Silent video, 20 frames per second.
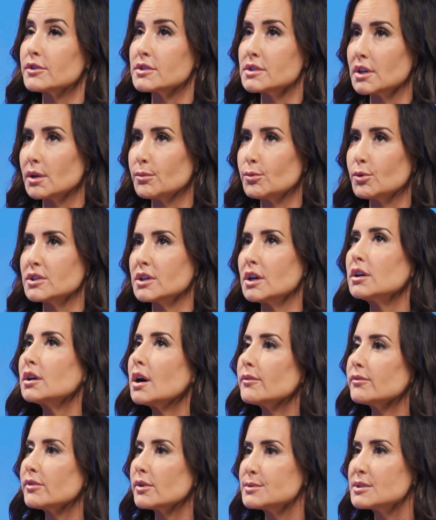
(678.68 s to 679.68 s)
Singapore
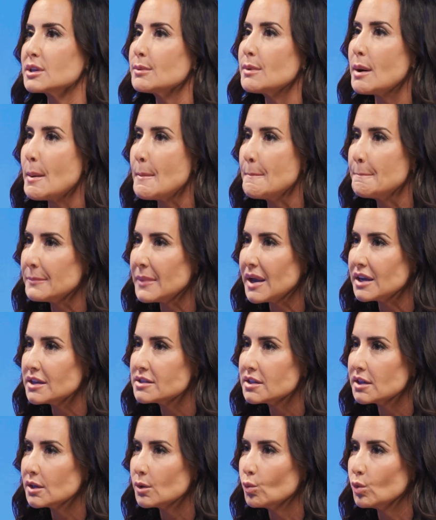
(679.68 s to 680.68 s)
Telecom, from some
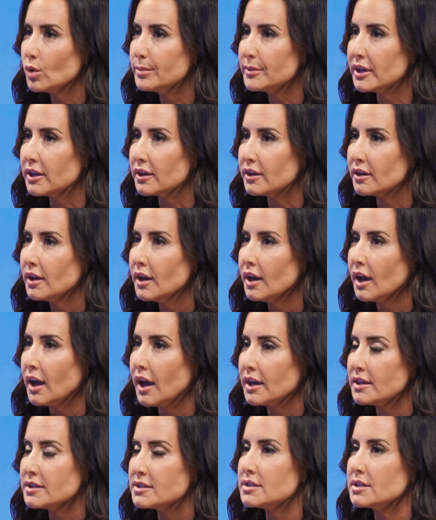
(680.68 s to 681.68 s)
amazing women,
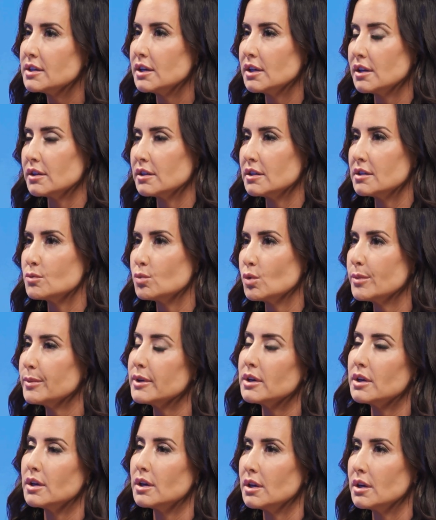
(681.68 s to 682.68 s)
and seeing these
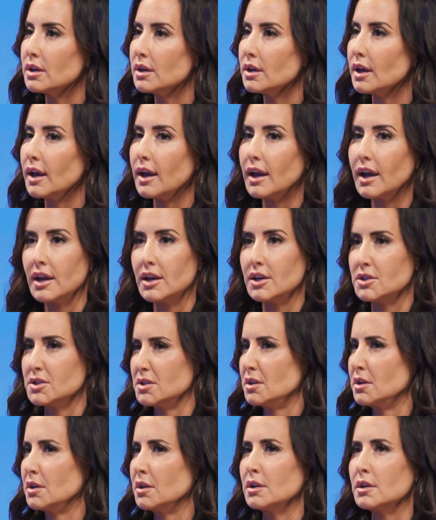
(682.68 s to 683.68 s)
women in
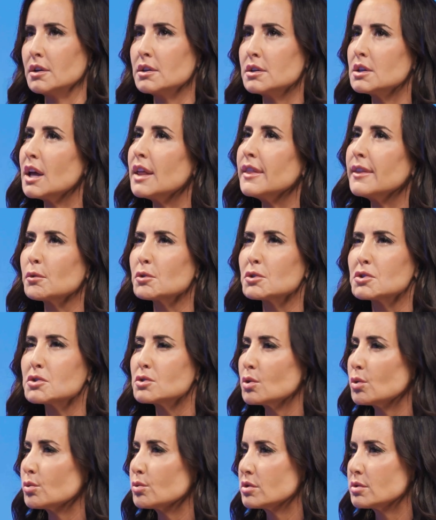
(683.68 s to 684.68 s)
Asia, and they were
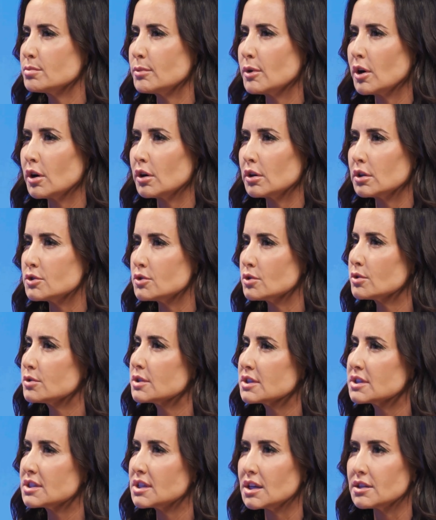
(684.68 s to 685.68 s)
so smart and so
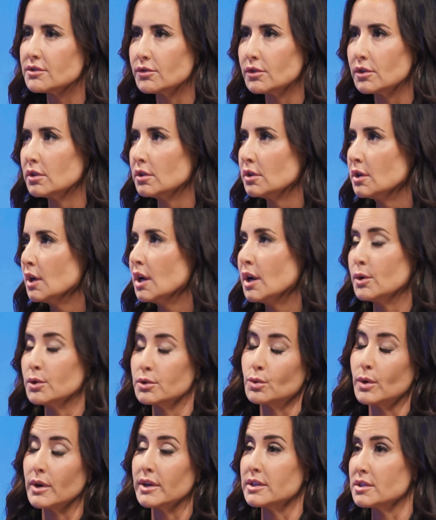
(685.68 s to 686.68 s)
successful, it was
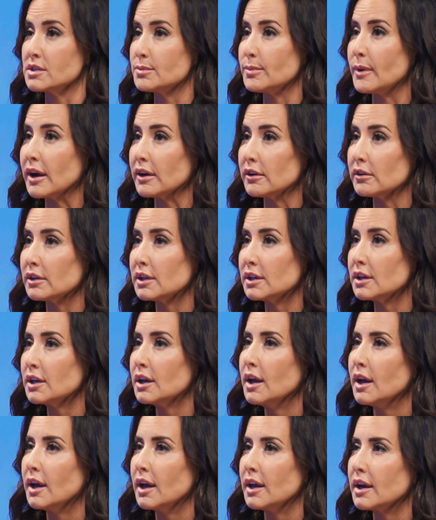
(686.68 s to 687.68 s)
quite inspiring.
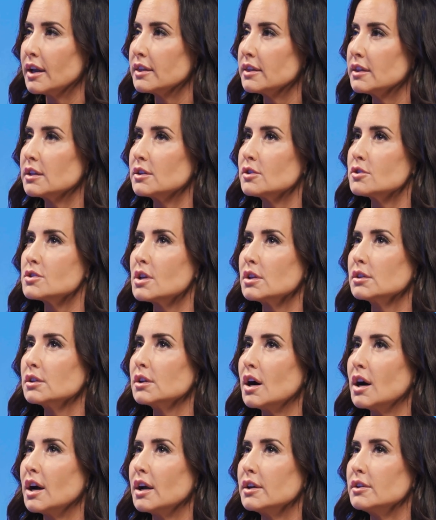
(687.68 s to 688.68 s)
And I think there's a
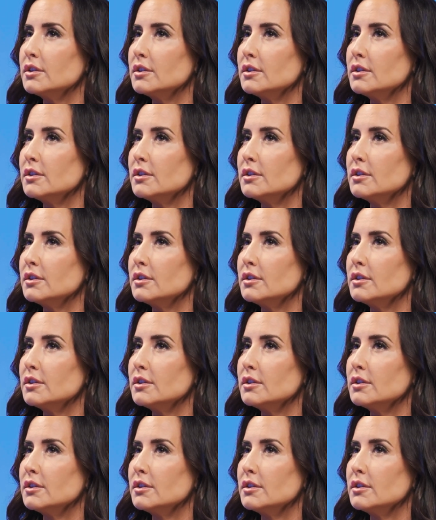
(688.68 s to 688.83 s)
lot